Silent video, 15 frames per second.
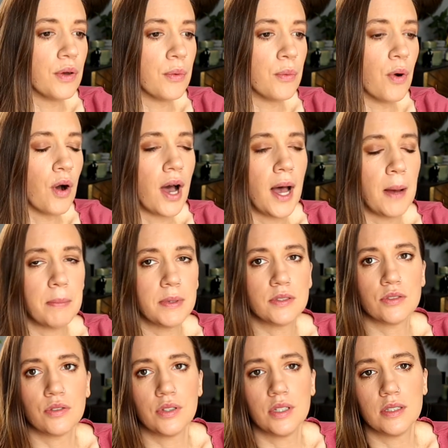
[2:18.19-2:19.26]
What happens
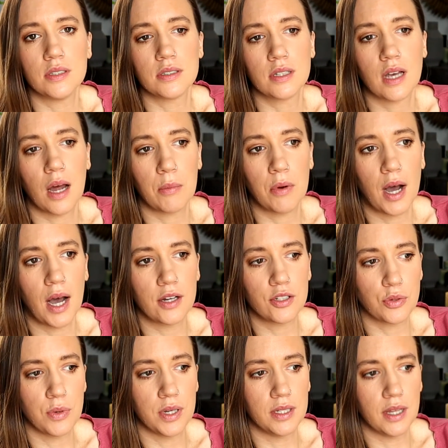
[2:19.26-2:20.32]
to this
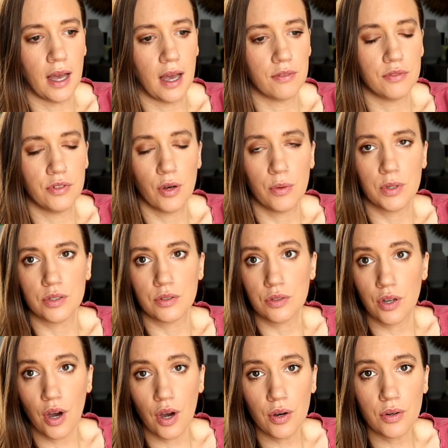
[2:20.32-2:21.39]
carbohydrate when they have nowhere to
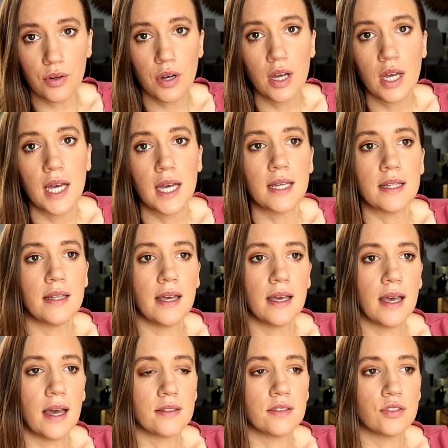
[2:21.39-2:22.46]
go? They
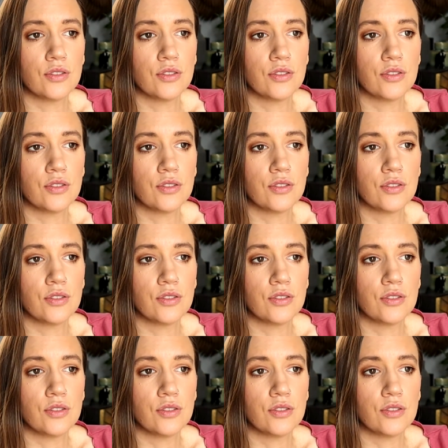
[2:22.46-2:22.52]
get